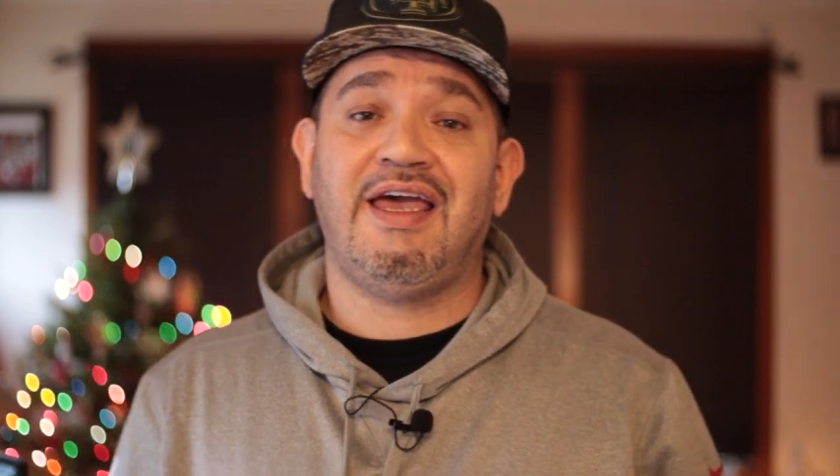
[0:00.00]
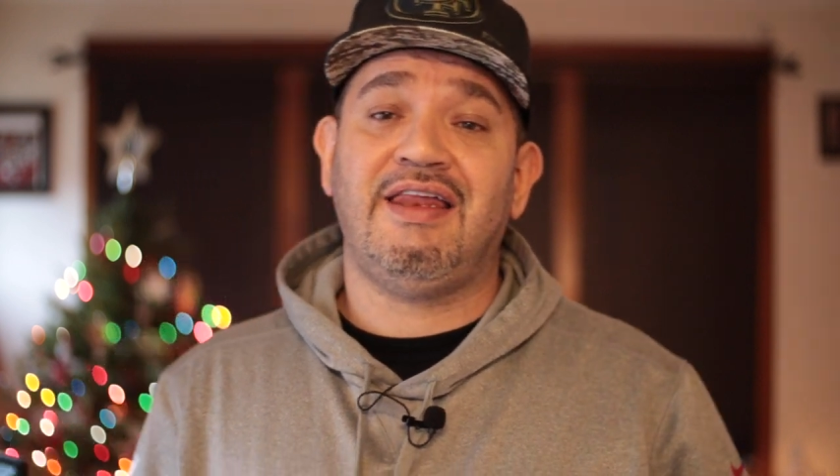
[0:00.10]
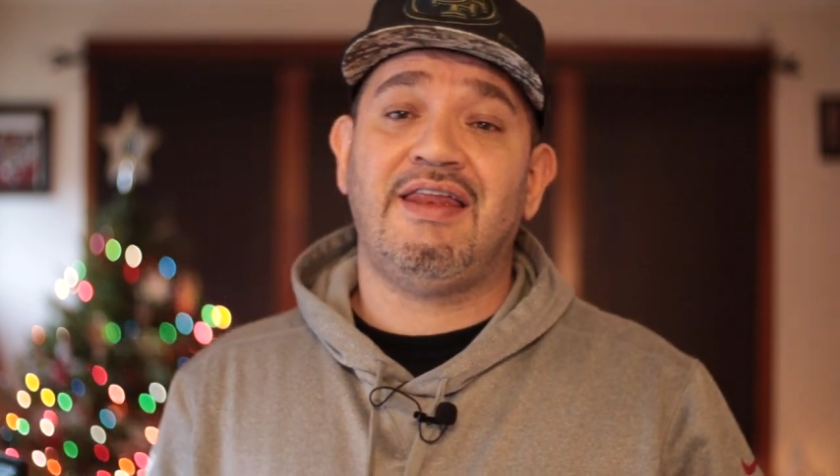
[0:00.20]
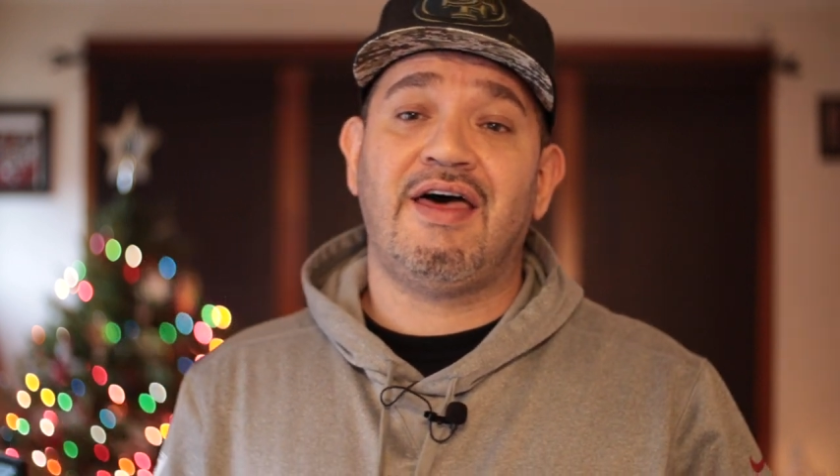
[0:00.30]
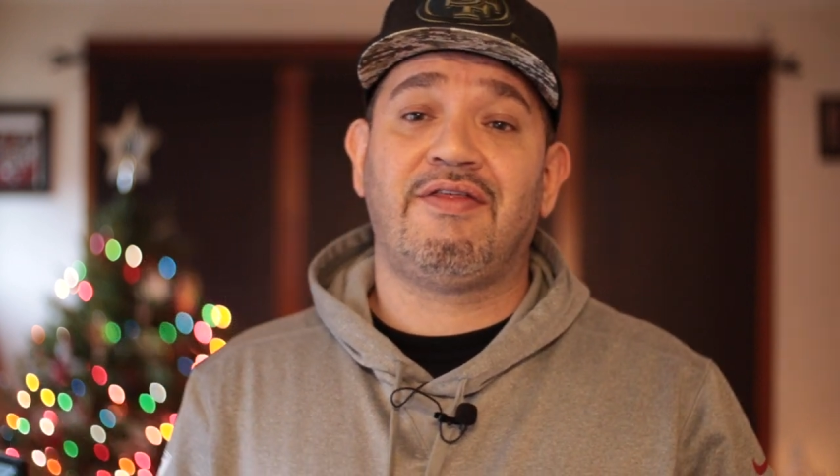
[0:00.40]

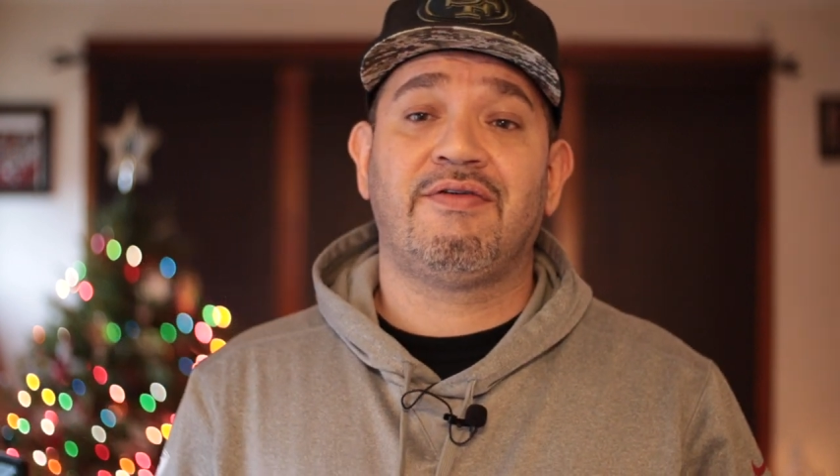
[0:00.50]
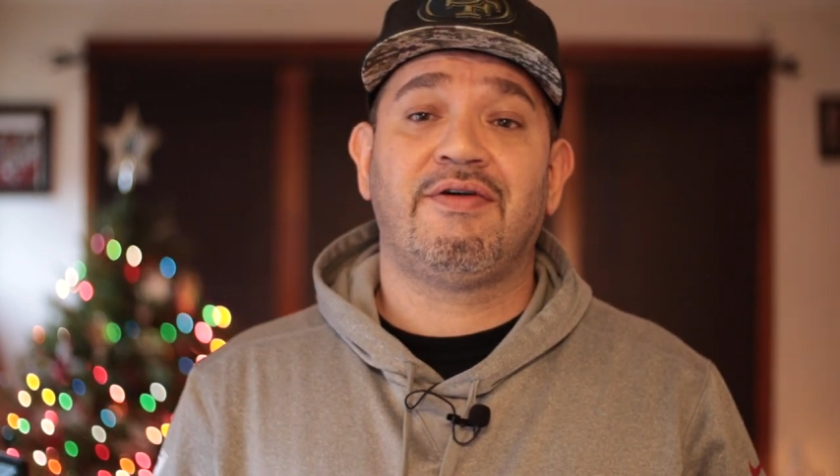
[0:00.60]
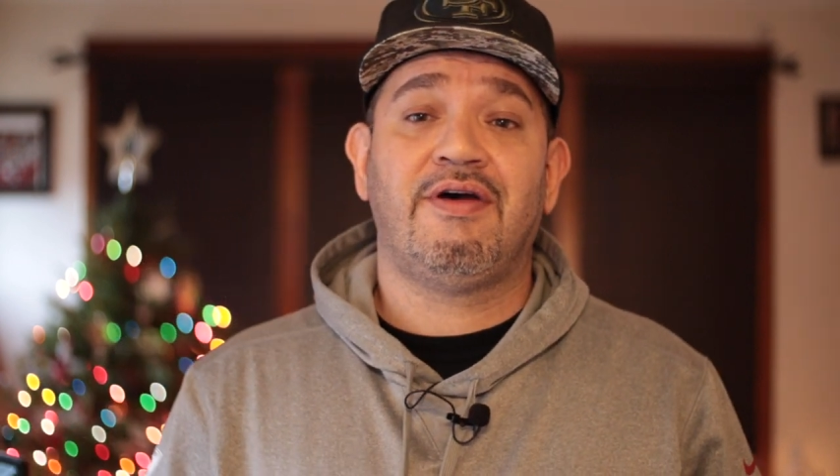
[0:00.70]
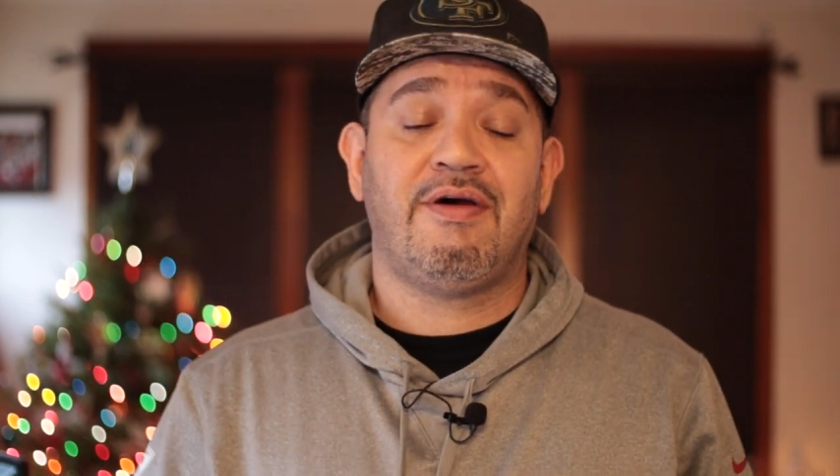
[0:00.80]
another